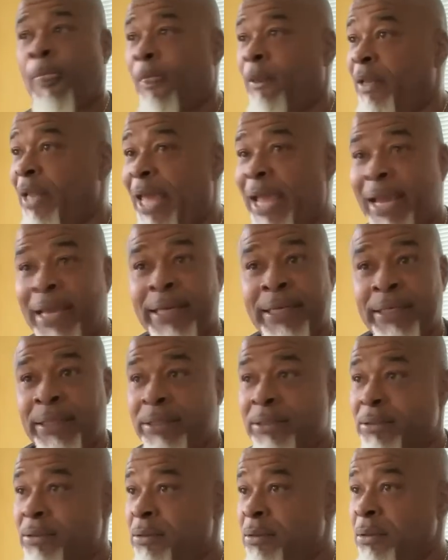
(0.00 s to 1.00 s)

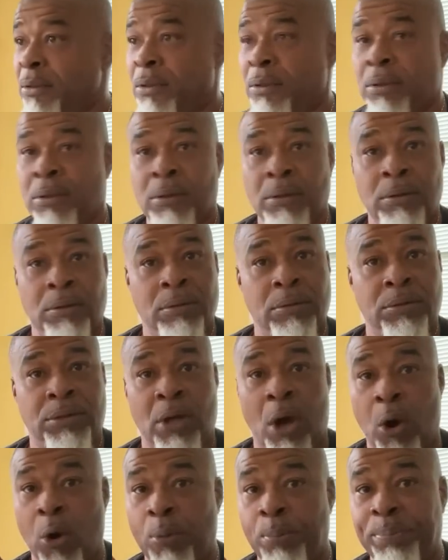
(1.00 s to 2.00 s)
Ladies,
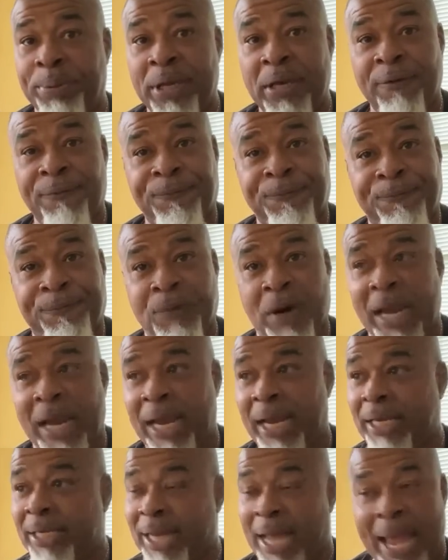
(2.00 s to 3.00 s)
don't be
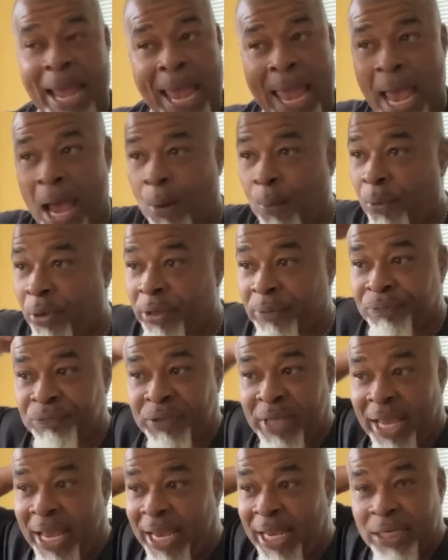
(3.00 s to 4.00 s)
afraid to have one of them
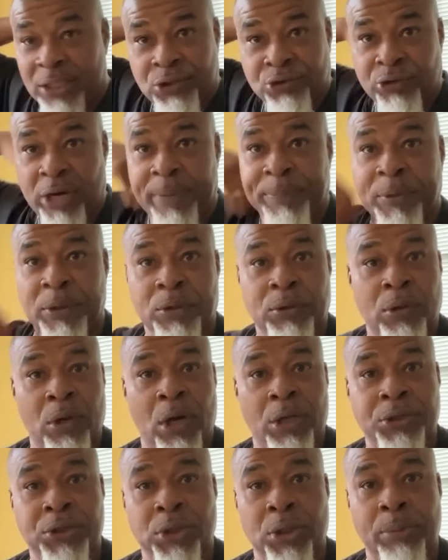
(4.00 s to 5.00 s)
things draped
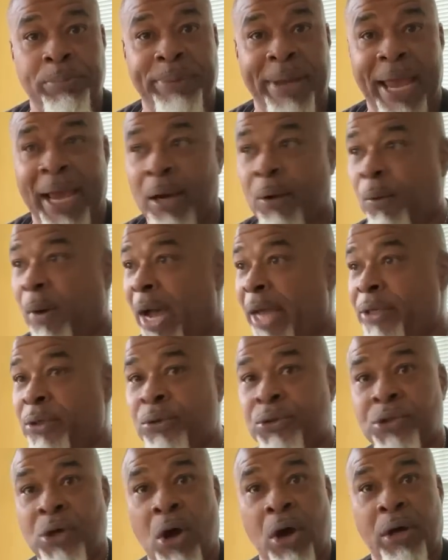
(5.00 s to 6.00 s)
across your back while you
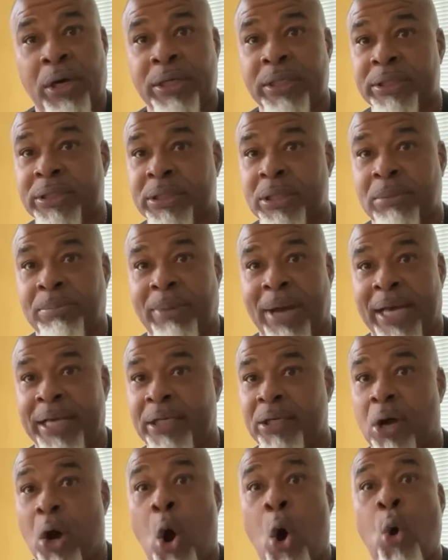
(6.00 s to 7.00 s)
talking to
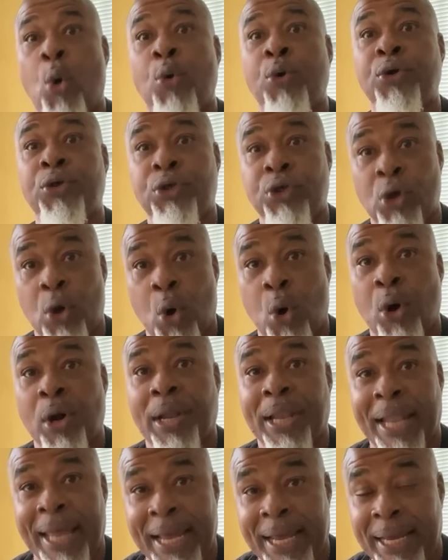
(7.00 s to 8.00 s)
somebody on your
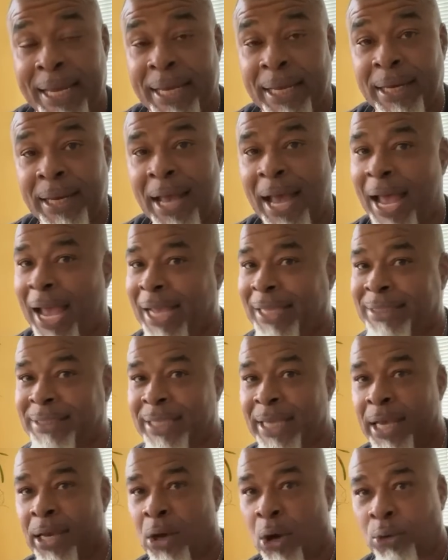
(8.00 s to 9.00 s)
land. I ain't
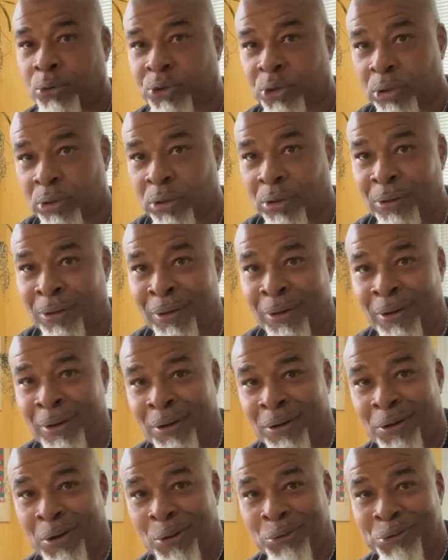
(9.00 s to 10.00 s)
saying go to the
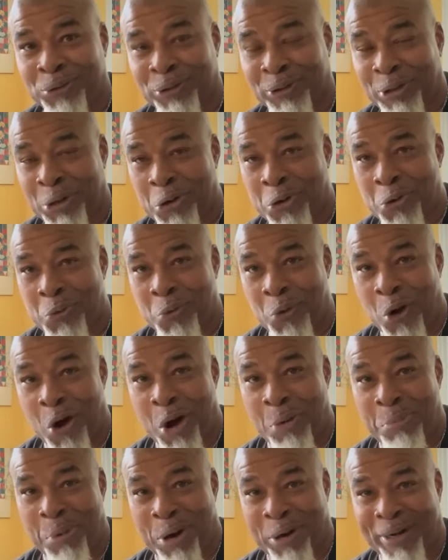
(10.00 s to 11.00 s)
go to the local
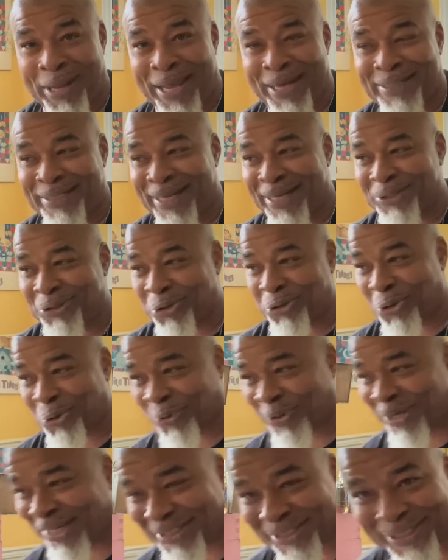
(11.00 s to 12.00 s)
Walmart like that. You're gonna
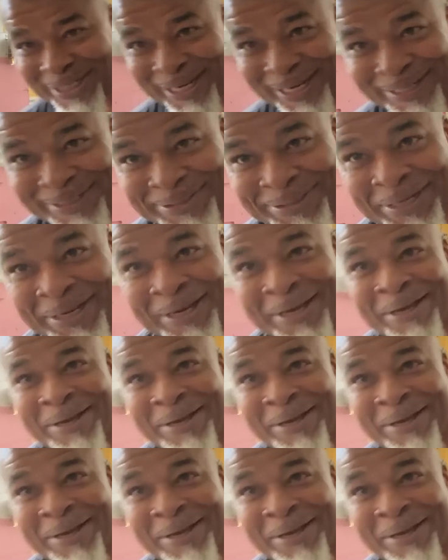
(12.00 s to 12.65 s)
catch a case.